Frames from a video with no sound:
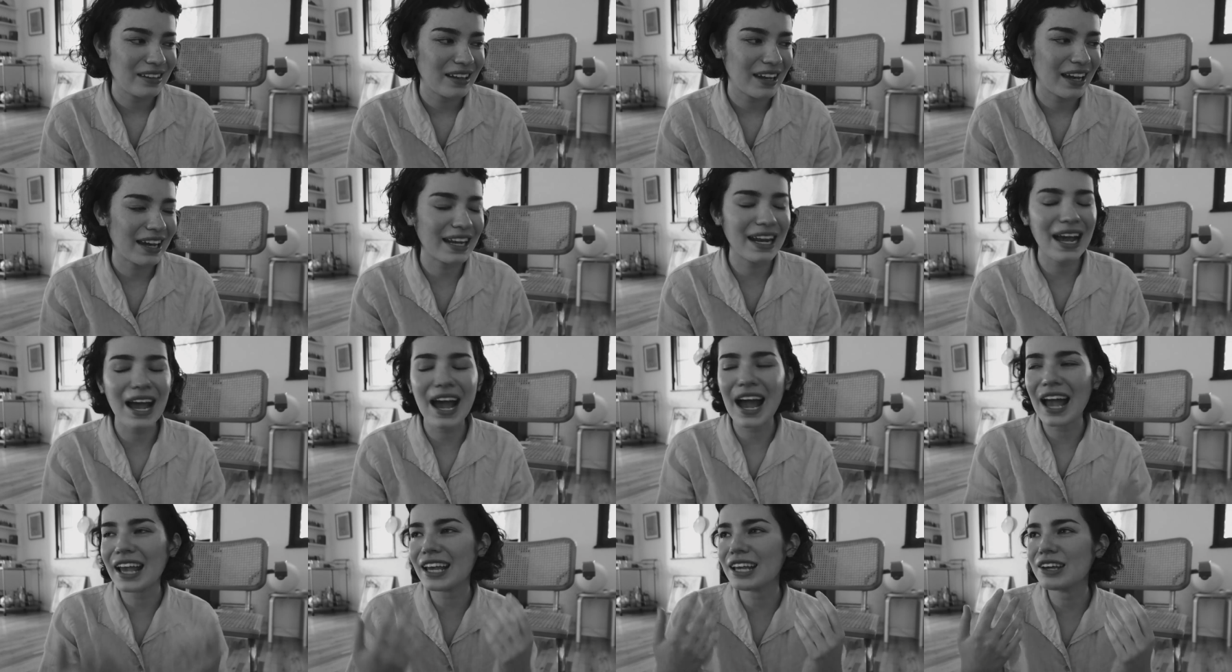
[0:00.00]
And
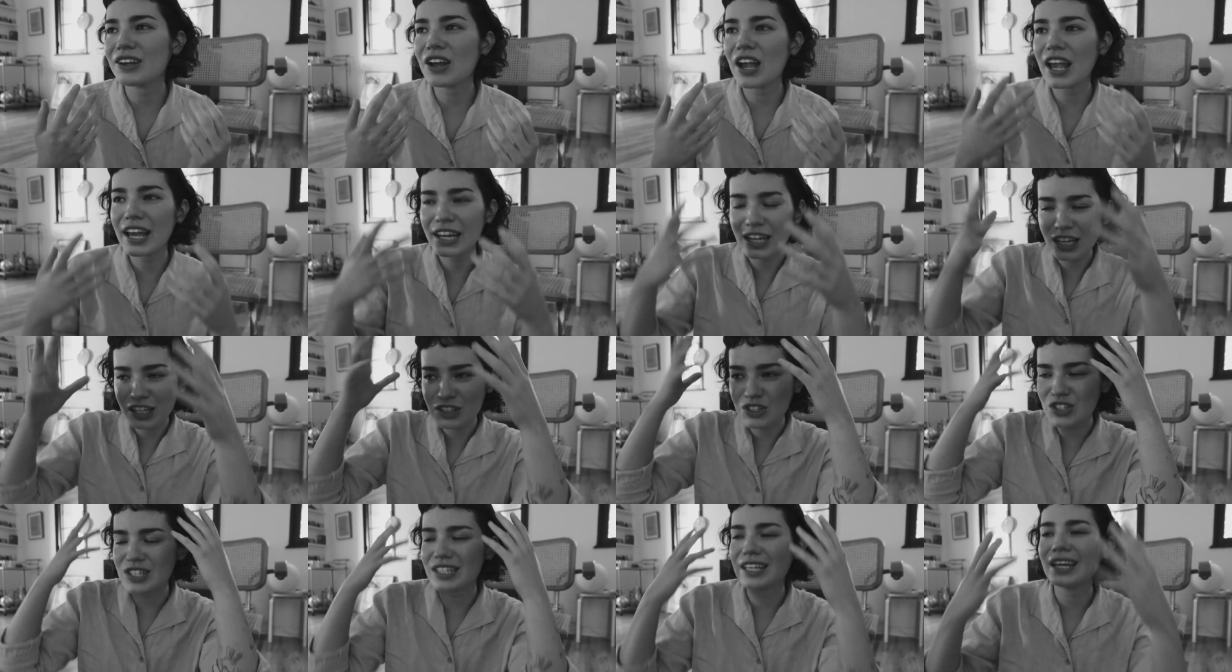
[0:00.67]

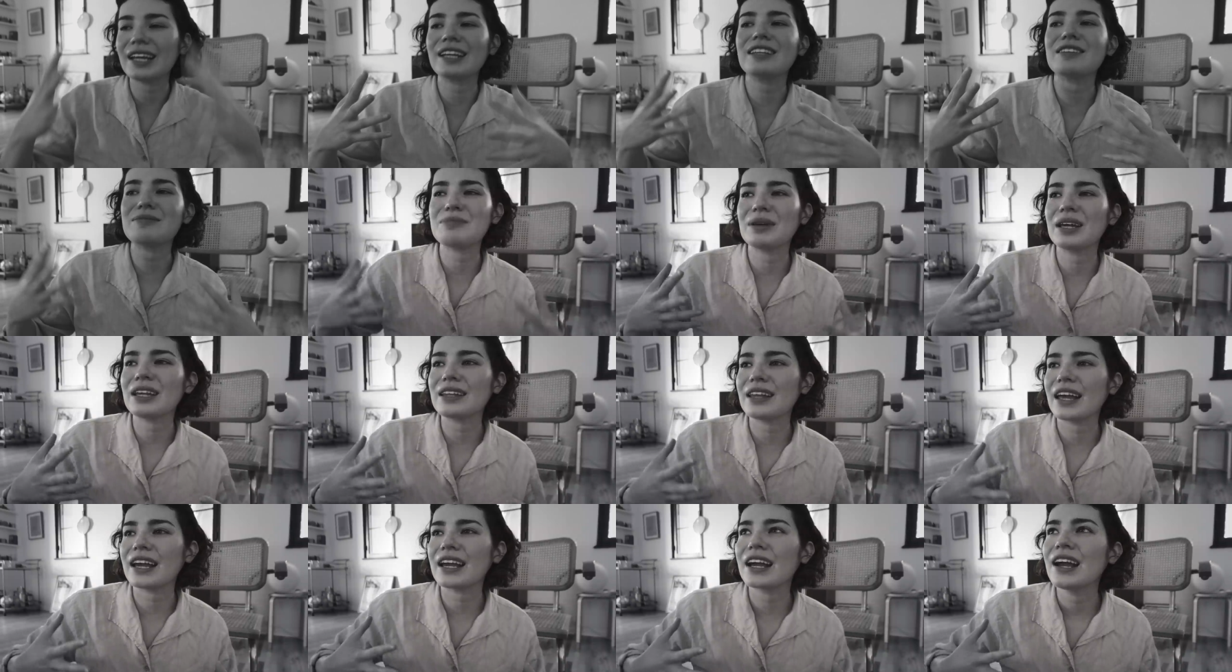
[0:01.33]
it just hits
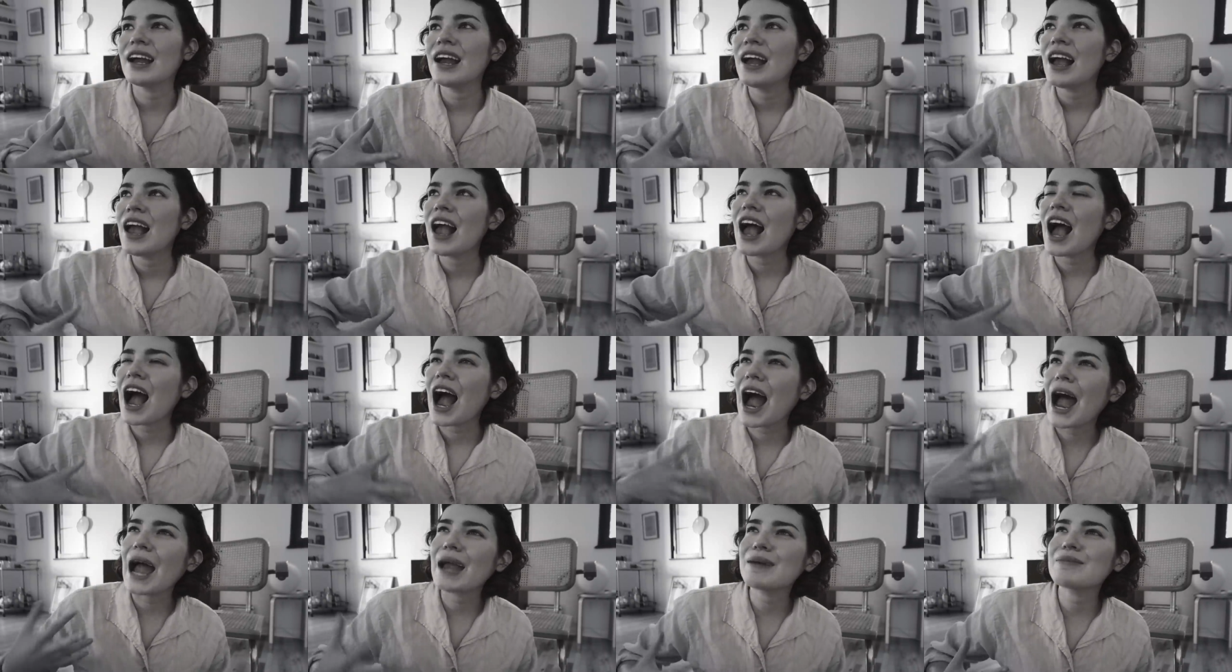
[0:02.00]
me, like,
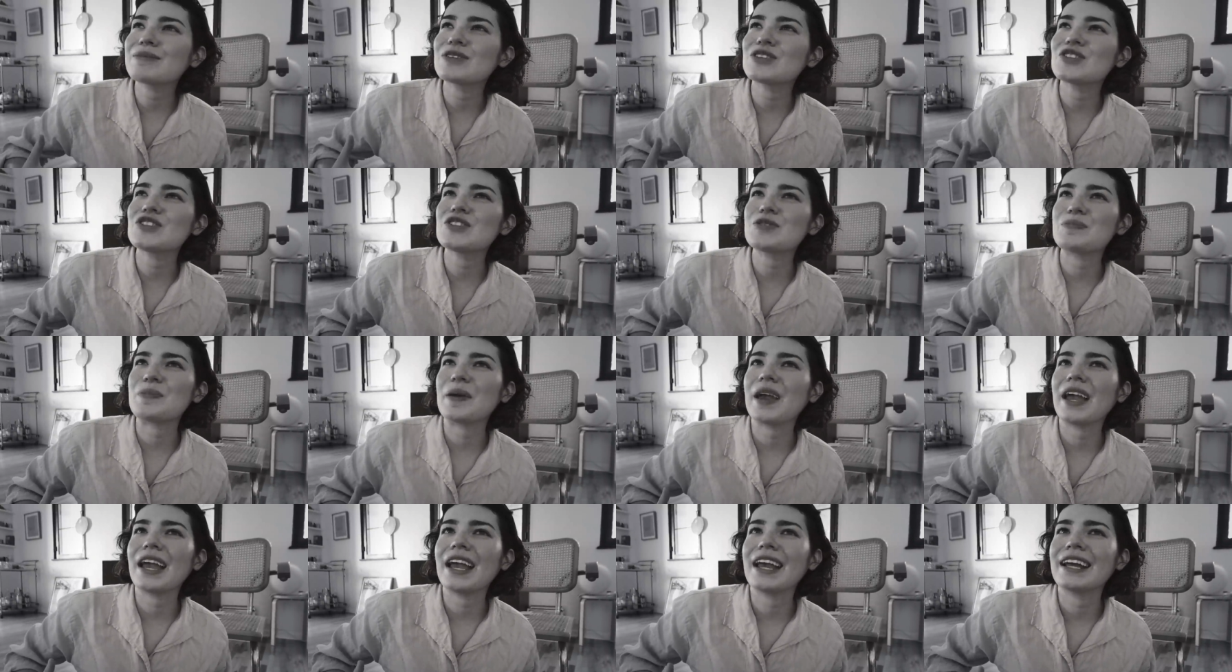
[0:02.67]
I'm in
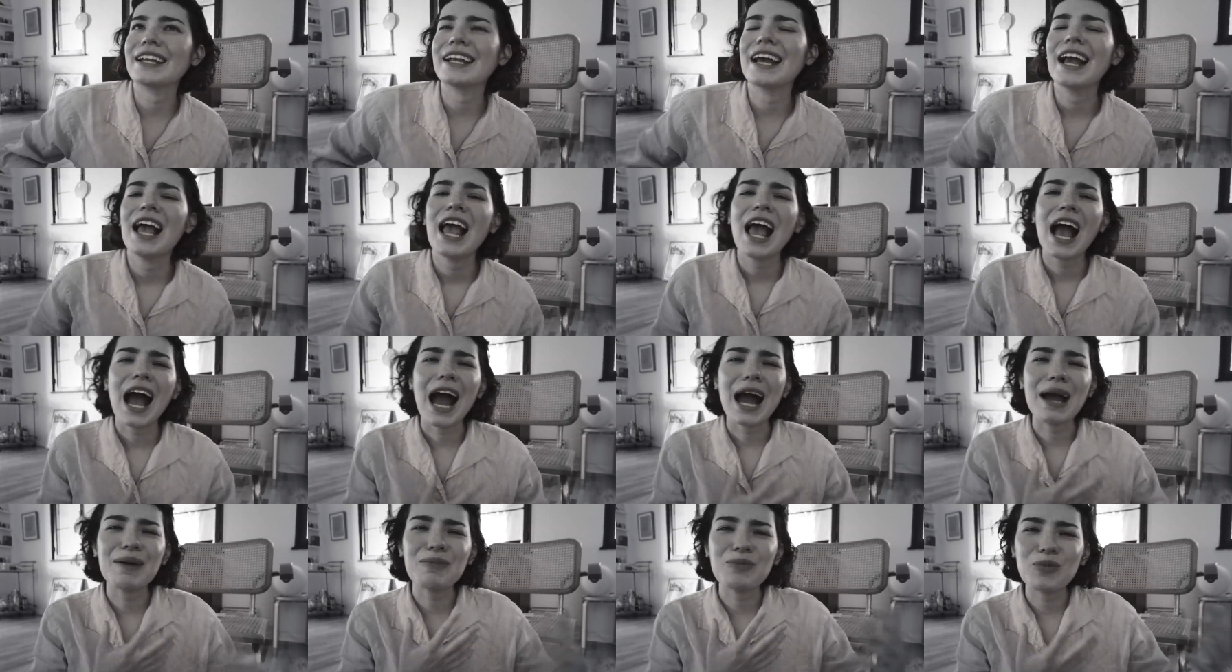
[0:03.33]
Spain,
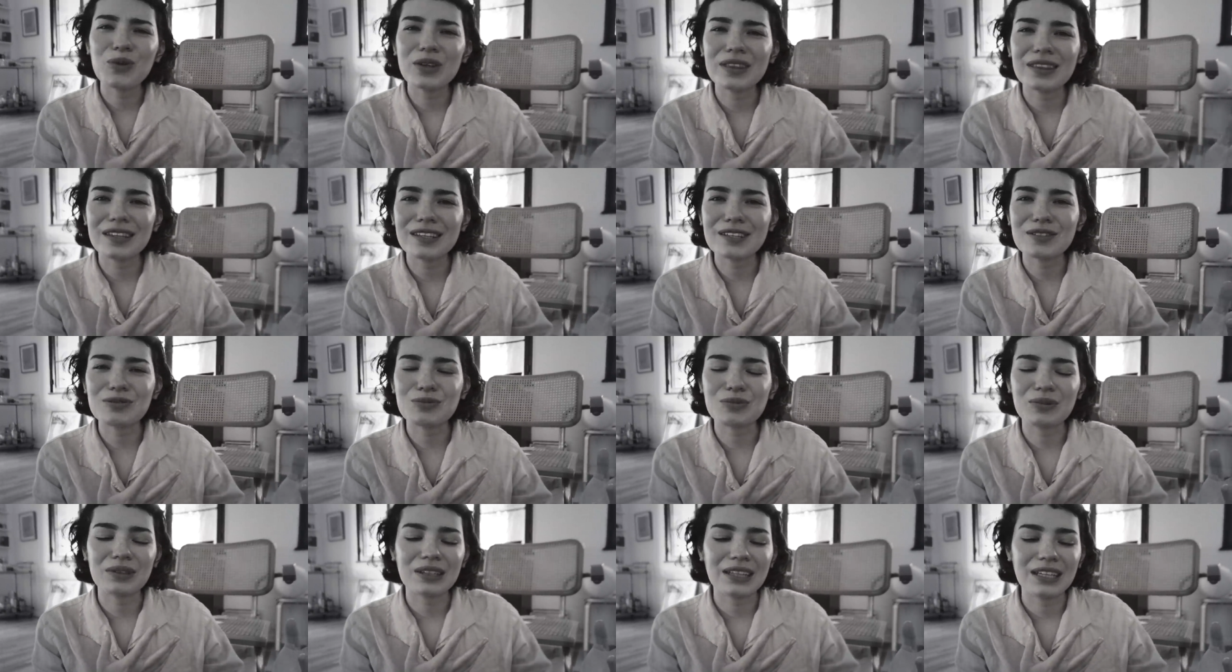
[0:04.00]
I'm with
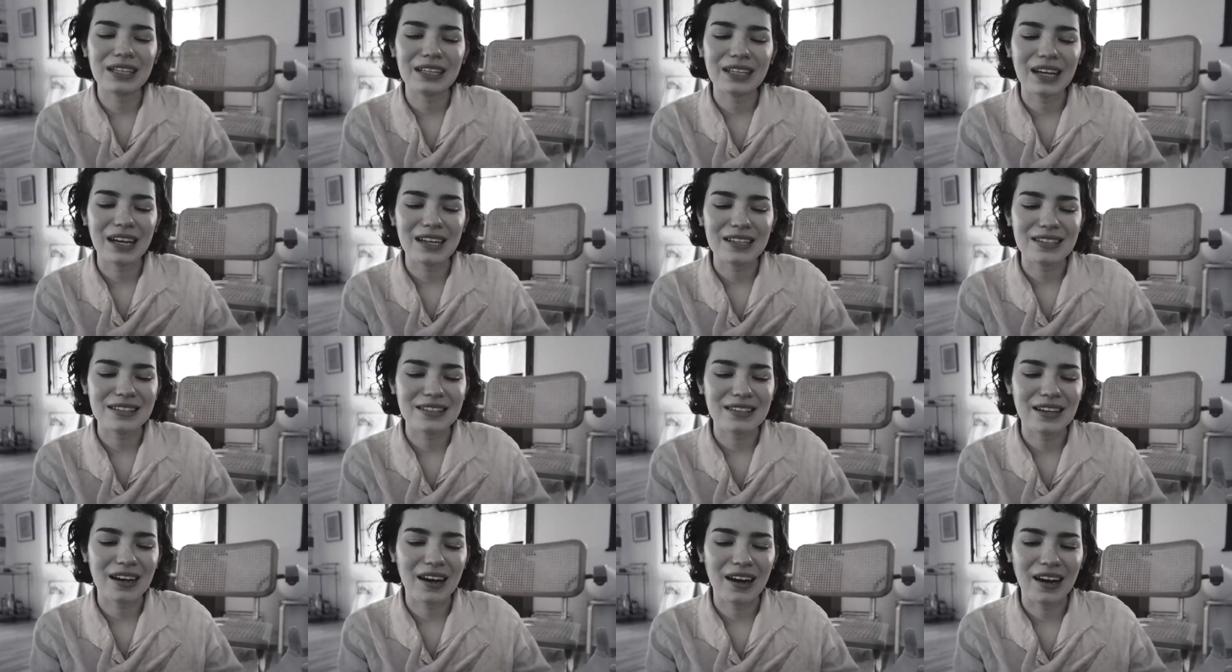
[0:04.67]
this really nice
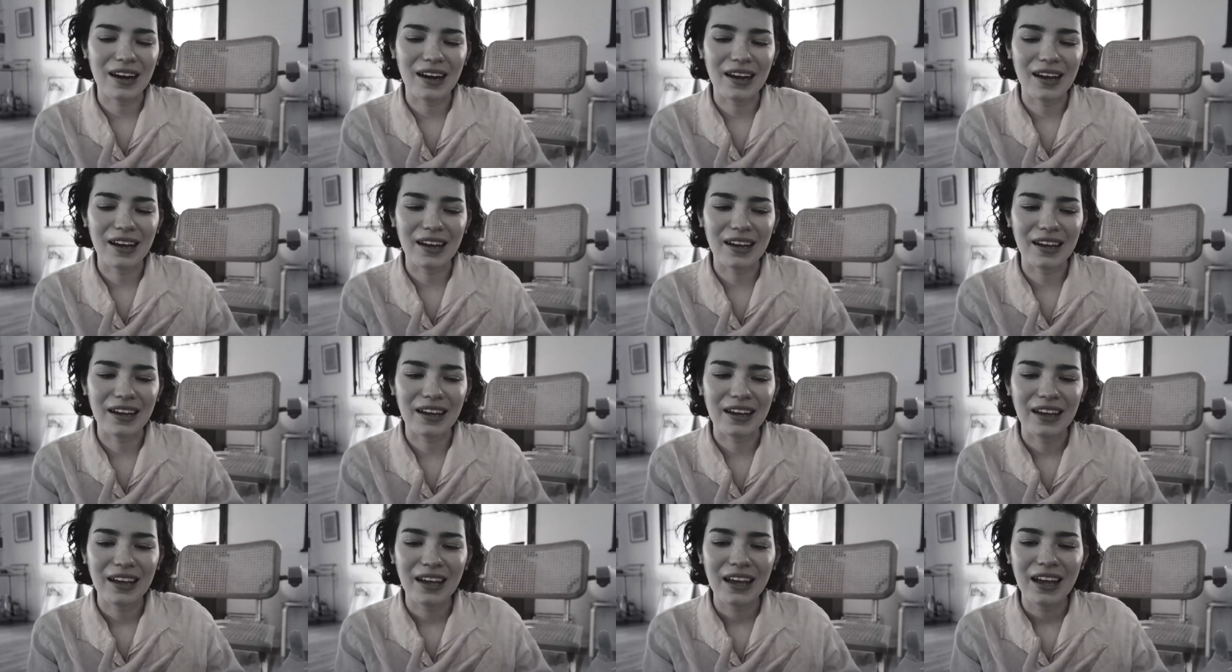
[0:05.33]

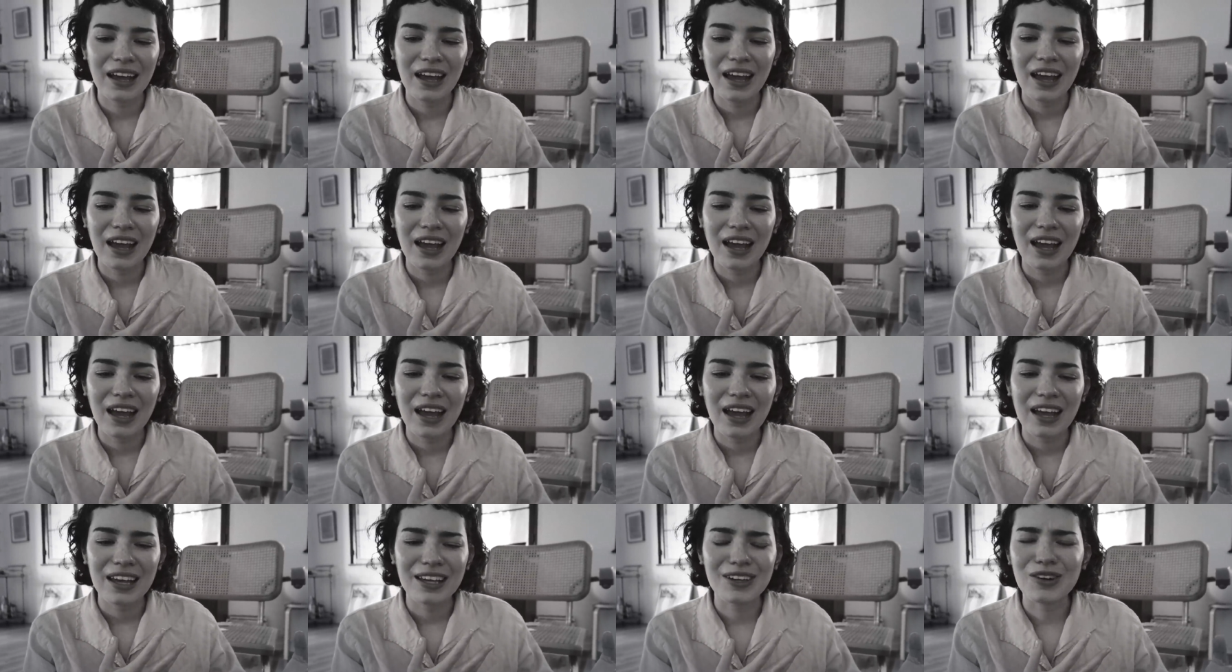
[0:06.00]
guy,
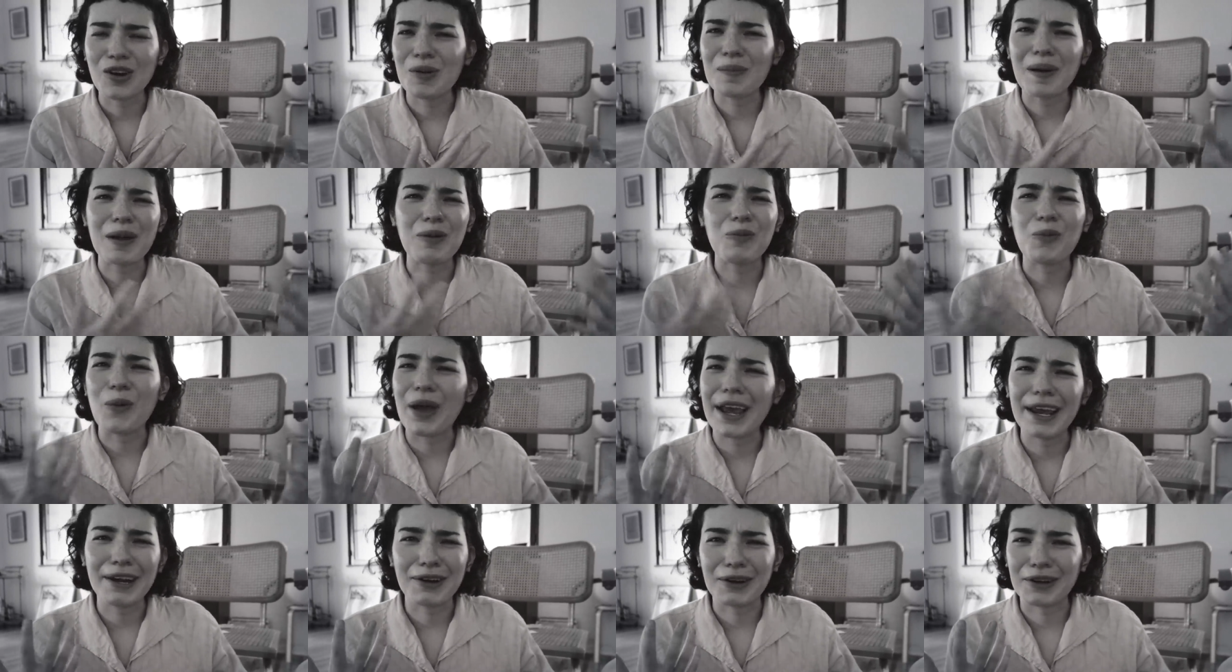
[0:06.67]
you know, my
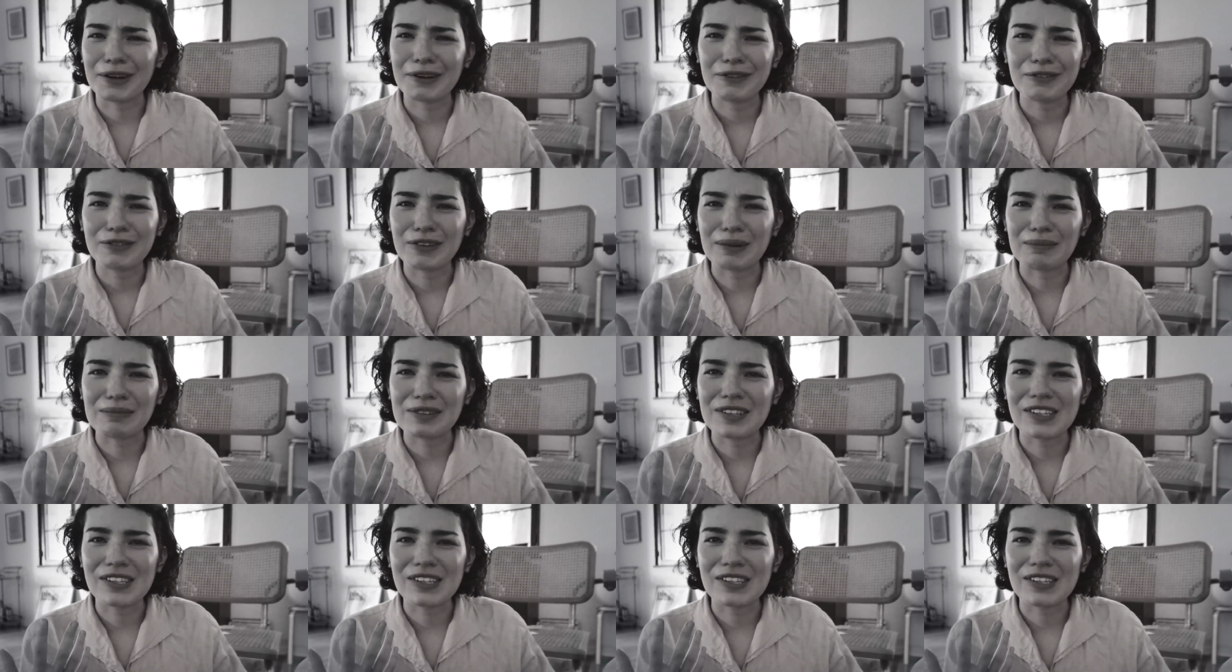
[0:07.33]
waiter from